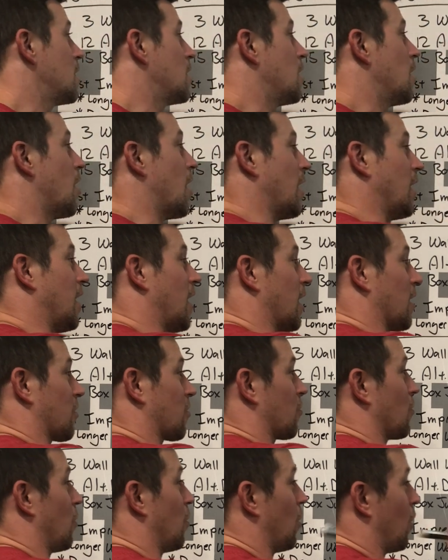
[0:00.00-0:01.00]
All right,
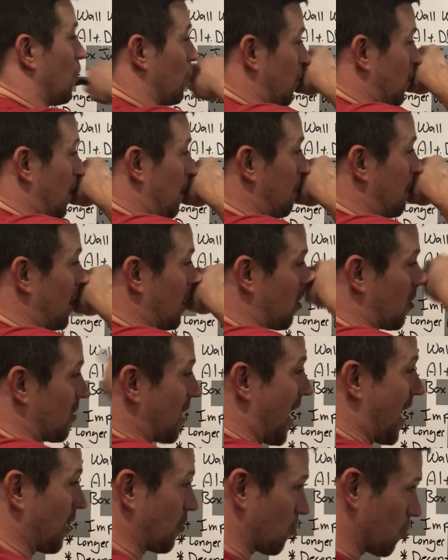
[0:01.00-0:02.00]
next on the dumbbell
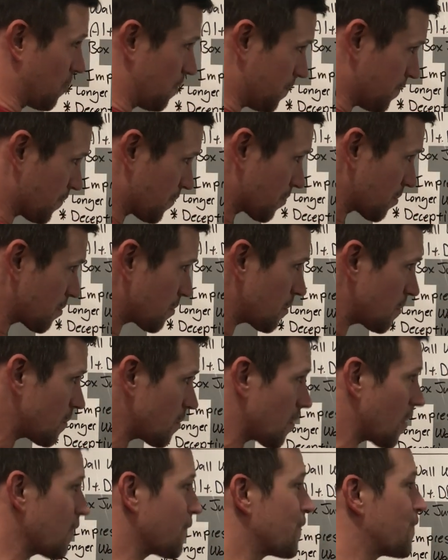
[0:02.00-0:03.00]
snatch.
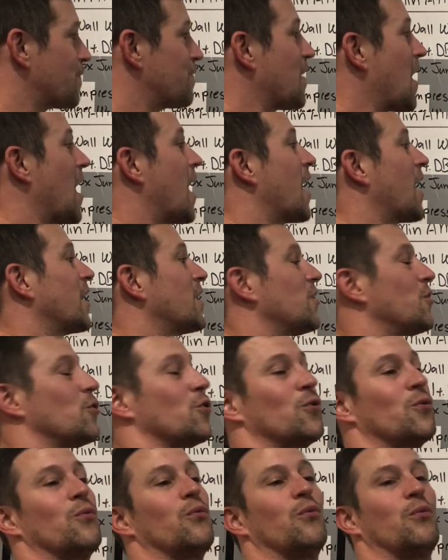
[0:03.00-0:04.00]
Find
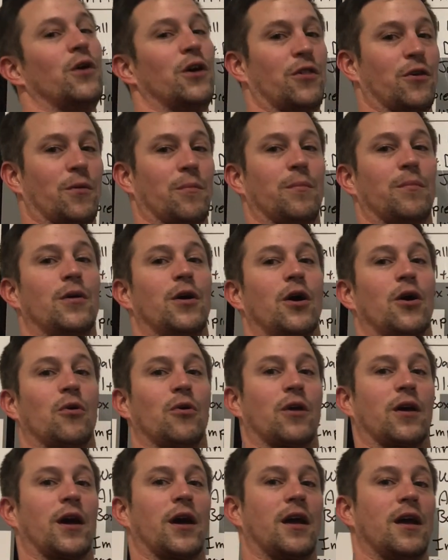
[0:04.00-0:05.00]
your rhythm,
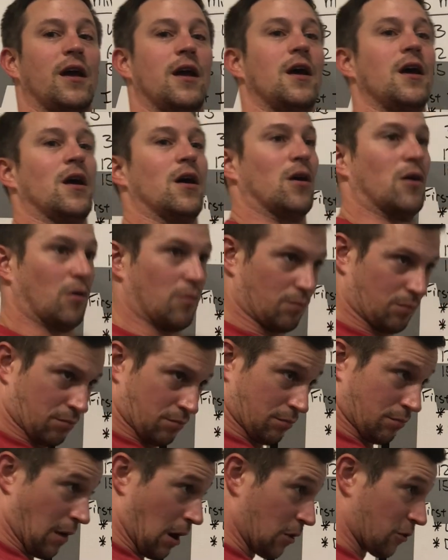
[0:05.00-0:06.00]
okay?
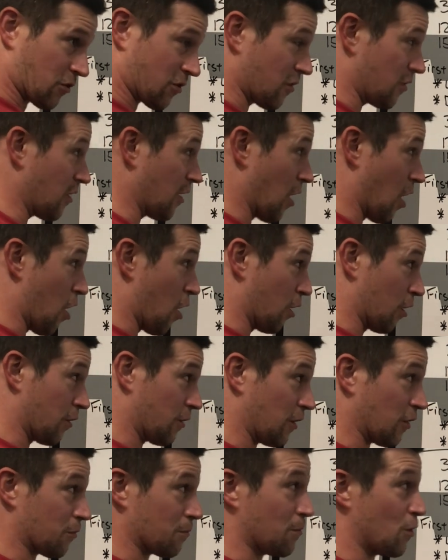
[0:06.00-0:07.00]
All of
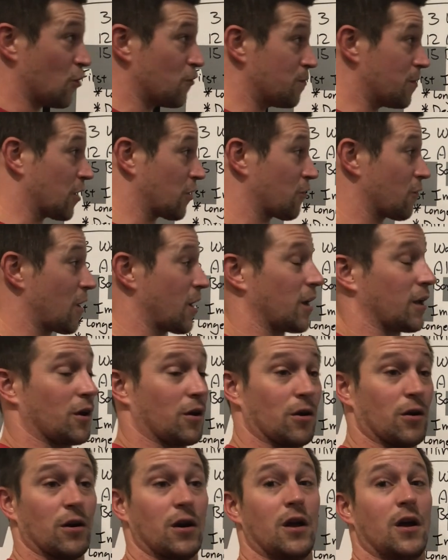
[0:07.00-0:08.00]
these movements right
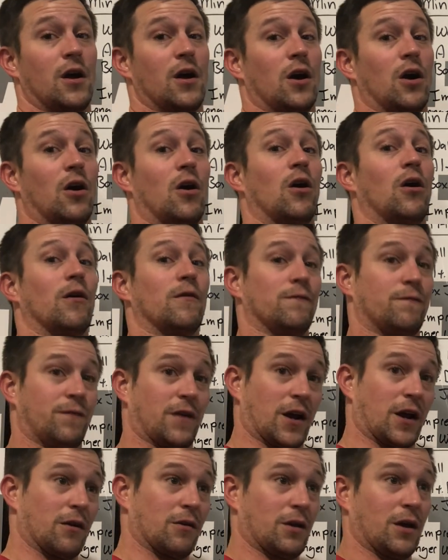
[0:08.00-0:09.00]
here are
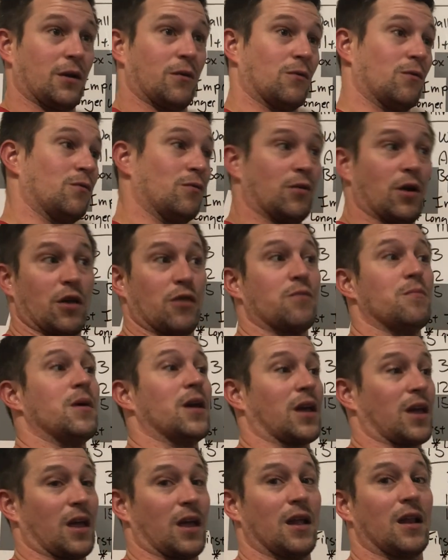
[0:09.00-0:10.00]
very
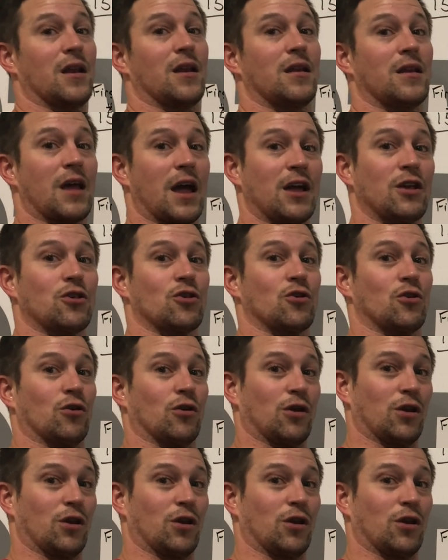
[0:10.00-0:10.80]
rhythmic in nature.